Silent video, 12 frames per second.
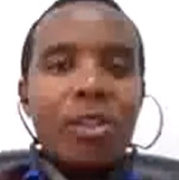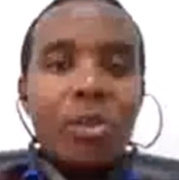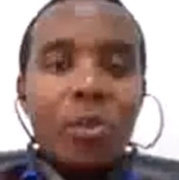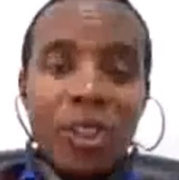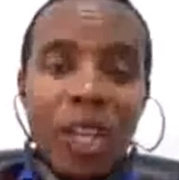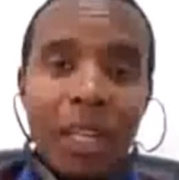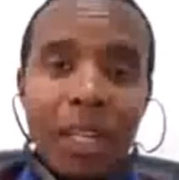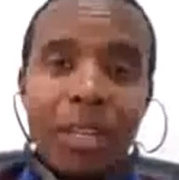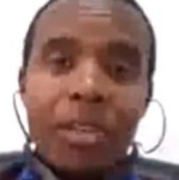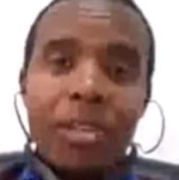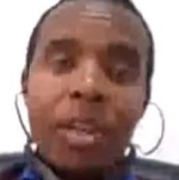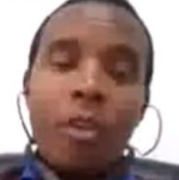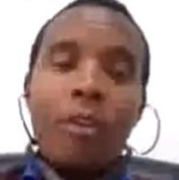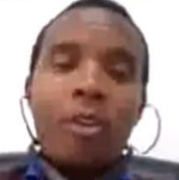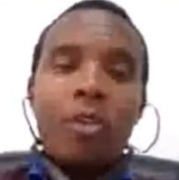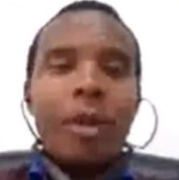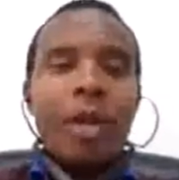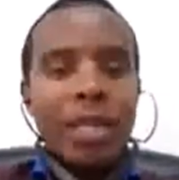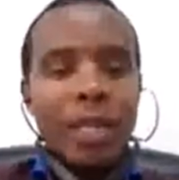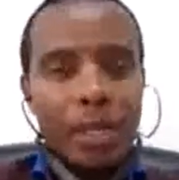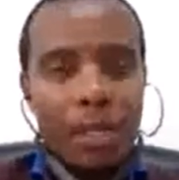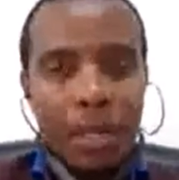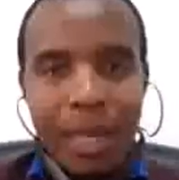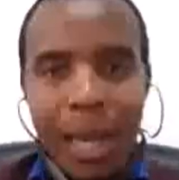you've signed the offer to
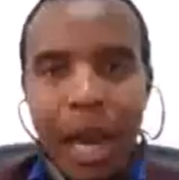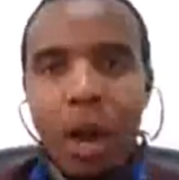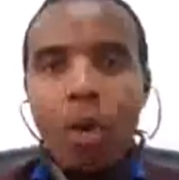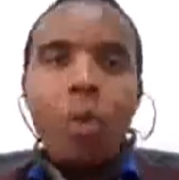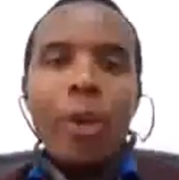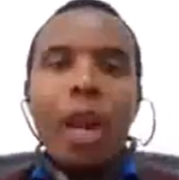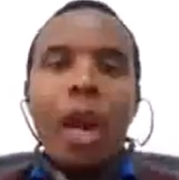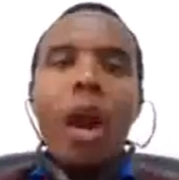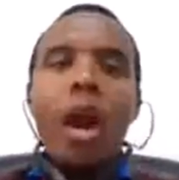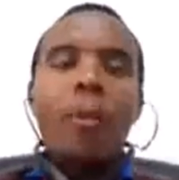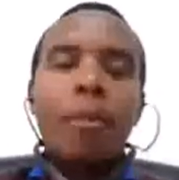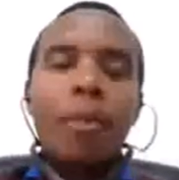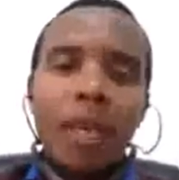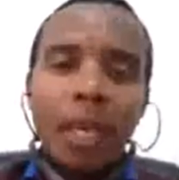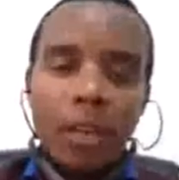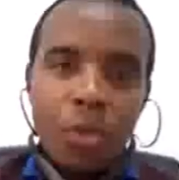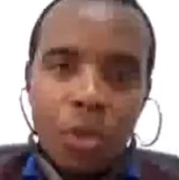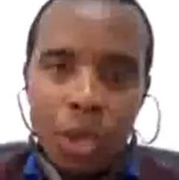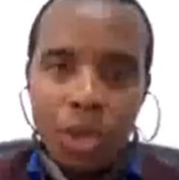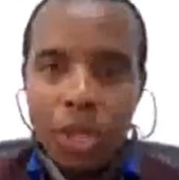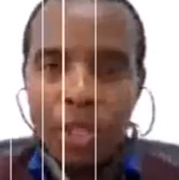purchase. Now we are getting to the